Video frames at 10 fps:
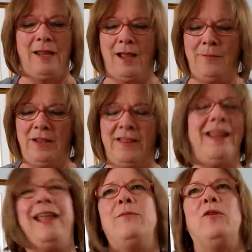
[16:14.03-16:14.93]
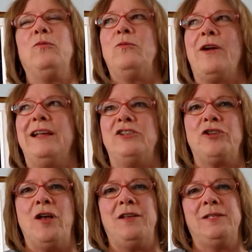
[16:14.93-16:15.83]
I've been thinking about wearing
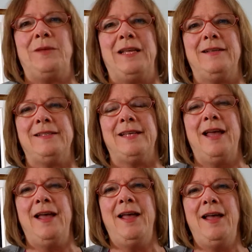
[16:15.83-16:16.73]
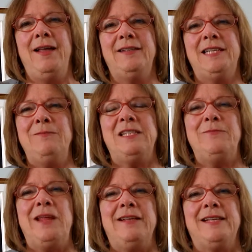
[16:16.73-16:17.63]
shawls because it seems to
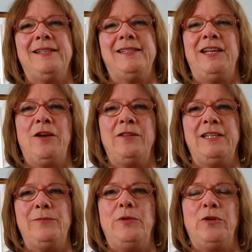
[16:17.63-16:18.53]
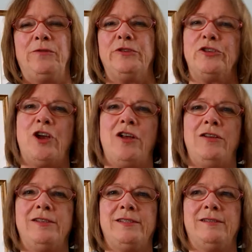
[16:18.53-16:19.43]
me, as I see all these beautiful
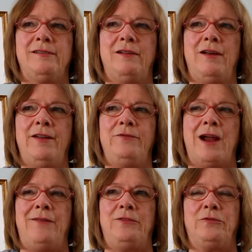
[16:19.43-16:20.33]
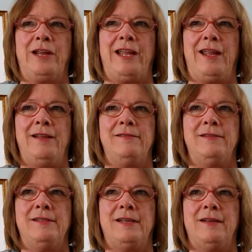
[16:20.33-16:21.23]
shawls on Ravelry and